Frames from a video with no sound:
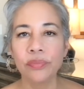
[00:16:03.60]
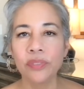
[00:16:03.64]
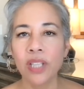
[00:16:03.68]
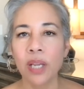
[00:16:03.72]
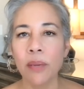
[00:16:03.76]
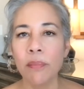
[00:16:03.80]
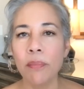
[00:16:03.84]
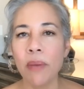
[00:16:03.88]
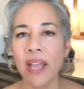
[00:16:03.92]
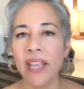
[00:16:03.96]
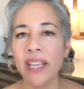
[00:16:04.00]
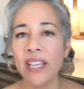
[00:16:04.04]

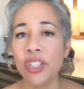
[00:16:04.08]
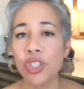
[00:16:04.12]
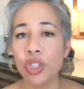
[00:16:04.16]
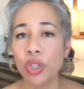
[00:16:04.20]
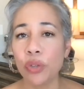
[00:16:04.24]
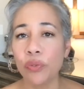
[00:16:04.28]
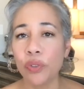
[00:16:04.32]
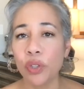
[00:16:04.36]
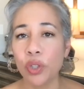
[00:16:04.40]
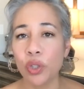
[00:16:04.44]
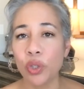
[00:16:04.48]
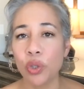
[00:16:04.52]
my
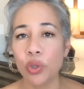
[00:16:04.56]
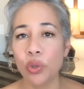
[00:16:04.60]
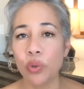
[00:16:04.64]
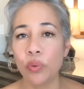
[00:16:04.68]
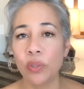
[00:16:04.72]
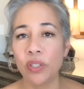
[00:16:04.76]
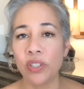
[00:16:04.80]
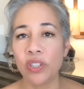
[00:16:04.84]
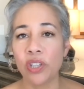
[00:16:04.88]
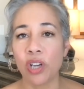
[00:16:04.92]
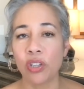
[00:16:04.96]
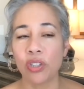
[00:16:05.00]
interview
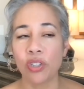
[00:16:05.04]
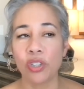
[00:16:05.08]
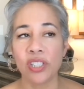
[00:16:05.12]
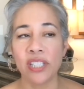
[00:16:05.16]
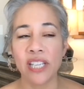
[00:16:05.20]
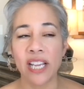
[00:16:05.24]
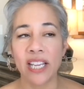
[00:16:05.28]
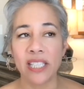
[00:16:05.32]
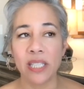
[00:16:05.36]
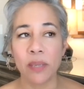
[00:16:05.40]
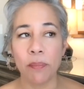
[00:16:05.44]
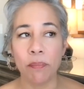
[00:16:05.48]
with Dr.
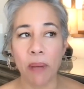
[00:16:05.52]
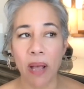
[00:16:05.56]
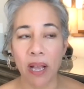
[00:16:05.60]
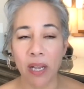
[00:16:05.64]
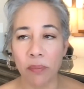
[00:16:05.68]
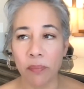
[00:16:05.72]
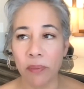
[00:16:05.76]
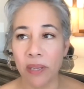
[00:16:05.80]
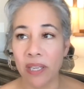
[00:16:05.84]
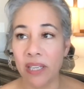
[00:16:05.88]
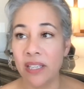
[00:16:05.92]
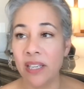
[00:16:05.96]
Sandy
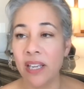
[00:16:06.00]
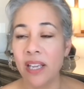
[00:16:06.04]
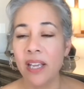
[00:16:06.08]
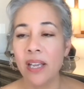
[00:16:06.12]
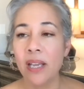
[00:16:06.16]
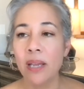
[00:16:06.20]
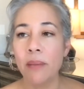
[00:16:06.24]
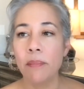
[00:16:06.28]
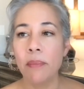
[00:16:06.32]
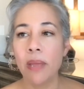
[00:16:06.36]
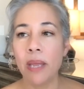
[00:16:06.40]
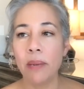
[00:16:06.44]
Buchman,
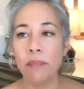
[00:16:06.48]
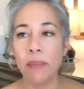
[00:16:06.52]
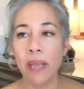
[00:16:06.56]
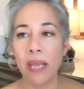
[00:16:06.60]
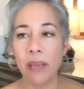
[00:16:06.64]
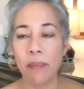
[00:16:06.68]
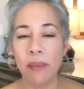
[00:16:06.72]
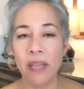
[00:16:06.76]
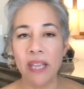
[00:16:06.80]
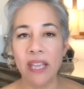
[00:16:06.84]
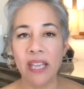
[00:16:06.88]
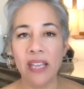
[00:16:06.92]
and
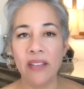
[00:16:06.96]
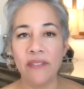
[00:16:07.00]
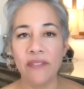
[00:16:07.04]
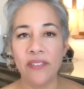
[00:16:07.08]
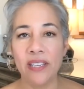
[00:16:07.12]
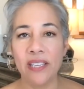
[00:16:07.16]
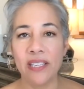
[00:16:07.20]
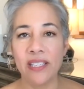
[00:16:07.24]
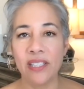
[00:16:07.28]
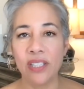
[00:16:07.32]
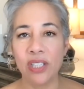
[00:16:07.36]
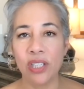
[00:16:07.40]
maybe
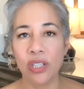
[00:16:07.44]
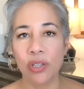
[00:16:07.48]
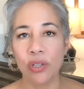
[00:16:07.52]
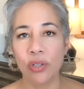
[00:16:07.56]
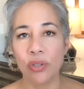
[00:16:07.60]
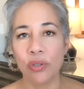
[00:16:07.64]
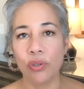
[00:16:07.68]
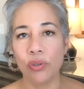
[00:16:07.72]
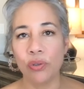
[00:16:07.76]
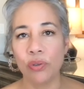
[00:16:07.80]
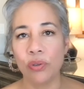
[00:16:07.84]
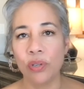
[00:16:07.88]
even
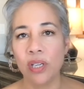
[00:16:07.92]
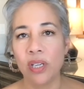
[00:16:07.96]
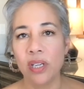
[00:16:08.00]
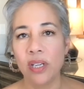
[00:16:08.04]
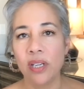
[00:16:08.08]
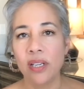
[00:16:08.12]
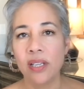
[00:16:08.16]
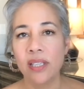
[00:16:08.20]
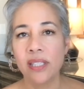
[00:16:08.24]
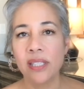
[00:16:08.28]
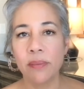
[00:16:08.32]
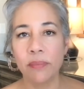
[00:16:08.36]
to
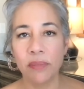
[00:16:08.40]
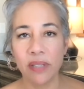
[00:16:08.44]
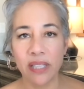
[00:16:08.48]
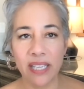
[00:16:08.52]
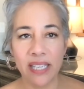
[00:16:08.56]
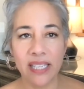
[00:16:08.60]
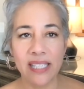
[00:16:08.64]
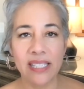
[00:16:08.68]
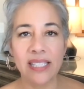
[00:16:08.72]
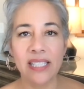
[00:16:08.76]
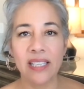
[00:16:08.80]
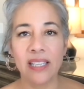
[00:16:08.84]
some
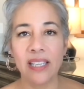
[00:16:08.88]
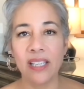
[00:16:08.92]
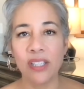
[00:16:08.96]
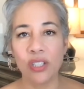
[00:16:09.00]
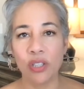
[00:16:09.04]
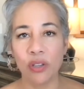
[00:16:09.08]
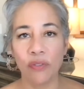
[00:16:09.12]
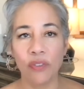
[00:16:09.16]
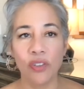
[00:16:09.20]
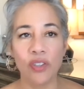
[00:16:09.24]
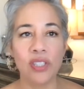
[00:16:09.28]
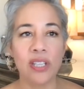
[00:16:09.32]
links to
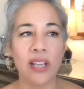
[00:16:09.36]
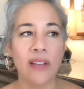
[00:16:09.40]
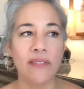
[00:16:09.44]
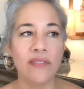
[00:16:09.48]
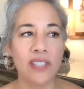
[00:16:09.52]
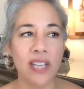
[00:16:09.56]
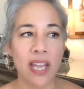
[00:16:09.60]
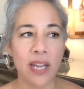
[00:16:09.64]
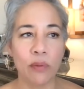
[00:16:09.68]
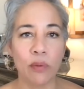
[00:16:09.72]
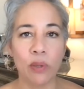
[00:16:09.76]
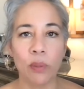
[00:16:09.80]
interviews I've
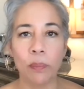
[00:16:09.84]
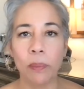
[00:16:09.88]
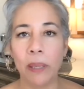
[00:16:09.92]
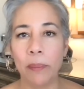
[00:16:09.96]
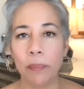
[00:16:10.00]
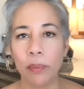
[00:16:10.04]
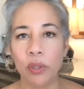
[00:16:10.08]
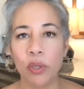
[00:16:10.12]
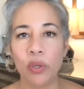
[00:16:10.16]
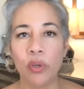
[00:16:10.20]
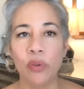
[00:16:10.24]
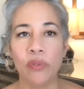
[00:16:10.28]
done with
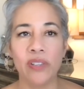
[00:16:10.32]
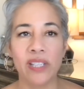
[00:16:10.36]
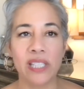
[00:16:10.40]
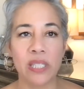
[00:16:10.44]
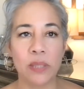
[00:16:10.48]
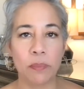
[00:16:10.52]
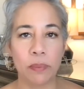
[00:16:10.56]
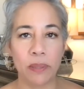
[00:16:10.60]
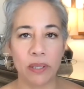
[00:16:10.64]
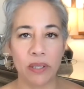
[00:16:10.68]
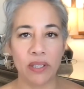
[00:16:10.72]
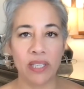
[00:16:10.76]
people who've
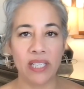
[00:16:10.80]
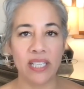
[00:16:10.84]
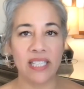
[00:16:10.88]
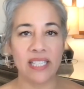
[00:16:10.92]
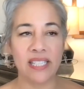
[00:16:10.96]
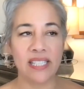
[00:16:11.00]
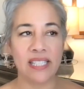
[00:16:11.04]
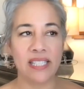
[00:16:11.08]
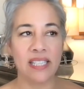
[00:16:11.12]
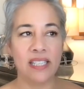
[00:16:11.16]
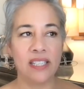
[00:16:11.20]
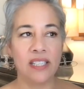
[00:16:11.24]

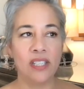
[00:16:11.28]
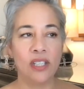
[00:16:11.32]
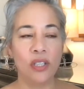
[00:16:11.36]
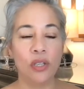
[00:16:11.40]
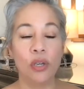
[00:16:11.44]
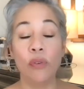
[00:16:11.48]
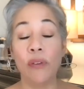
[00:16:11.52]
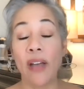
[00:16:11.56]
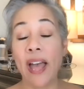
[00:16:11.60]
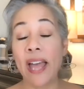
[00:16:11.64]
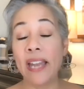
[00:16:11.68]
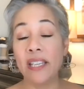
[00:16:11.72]
experienced,
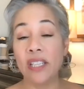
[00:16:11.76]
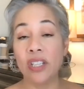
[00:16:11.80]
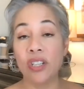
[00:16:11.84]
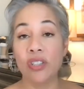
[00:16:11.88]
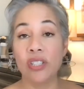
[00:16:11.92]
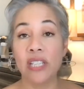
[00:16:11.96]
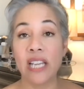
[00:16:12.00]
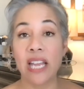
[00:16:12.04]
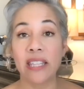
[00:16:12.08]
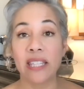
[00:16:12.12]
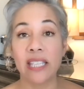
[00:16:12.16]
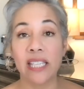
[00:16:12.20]
who've had near
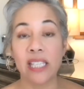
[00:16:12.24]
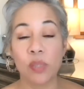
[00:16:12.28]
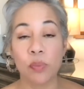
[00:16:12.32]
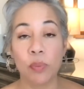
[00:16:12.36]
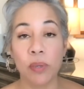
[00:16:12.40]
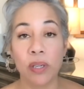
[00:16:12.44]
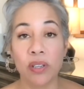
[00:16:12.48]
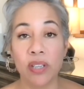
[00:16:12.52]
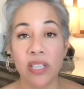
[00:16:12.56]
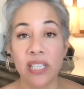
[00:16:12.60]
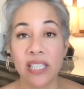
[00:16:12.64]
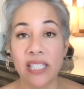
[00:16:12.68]
death
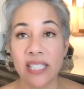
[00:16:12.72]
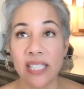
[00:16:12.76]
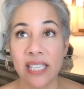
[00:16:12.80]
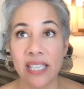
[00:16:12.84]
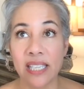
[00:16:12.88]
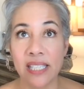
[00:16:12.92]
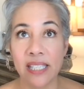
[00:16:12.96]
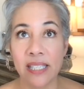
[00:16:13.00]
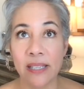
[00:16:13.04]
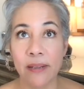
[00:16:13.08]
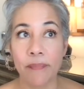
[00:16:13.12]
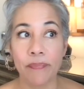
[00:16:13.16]

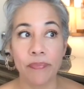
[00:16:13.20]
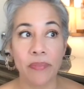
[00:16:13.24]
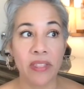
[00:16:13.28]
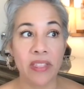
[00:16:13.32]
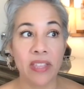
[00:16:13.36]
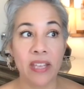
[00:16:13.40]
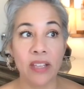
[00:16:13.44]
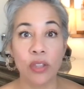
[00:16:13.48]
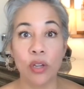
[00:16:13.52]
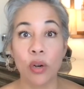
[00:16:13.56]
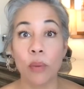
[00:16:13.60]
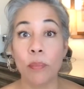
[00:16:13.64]
experiences. I
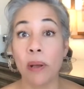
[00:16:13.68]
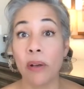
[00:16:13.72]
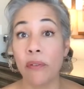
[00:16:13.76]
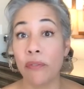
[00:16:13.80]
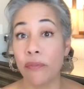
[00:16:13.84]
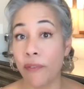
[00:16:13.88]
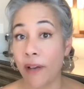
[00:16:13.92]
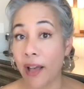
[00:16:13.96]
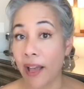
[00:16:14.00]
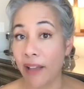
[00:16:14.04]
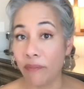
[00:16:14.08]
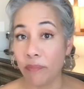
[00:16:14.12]
think there are about
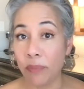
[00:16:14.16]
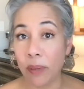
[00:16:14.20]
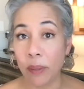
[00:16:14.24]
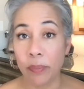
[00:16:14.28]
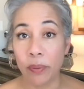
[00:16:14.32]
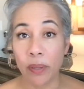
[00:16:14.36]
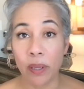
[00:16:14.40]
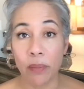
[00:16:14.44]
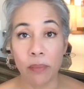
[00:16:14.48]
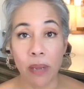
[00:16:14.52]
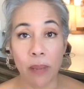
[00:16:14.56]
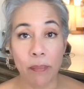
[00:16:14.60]
five
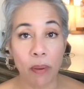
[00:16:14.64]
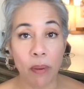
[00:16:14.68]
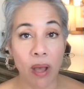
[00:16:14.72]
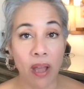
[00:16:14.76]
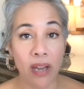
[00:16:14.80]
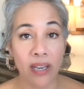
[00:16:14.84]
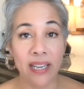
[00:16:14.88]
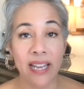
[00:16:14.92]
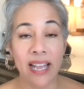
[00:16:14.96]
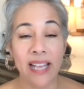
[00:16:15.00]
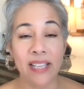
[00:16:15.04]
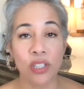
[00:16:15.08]
people on my
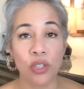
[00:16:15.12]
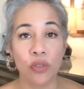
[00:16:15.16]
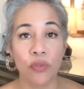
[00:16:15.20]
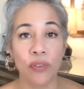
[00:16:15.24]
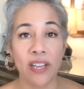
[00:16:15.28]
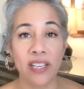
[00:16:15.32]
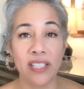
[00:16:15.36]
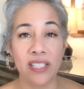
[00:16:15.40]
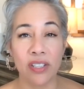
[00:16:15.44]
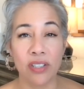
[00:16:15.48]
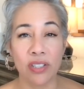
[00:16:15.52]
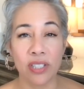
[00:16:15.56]
podcast who've
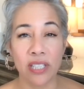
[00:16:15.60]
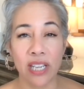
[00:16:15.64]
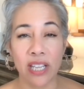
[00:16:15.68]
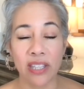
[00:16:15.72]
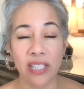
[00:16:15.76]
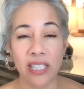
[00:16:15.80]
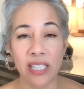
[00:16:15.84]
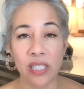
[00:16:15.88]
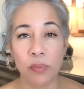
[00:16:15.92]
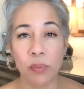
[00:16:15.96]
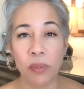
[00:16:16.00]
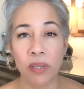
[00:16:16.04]
had near death
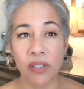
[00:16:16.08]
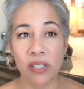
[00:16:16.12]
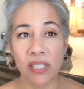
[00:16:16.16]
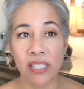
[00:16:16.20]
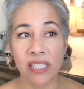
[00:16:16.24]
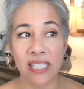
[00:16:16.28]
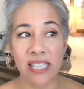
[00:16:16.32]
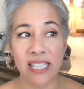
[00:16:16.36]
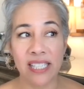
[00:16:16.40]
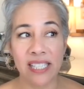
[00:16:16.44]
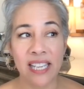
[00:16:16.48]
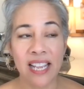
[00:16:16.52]

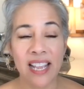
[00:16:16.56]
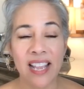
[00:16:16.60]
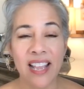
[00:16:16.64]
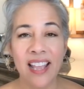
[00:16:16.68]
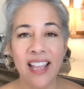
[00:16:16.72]
experiences.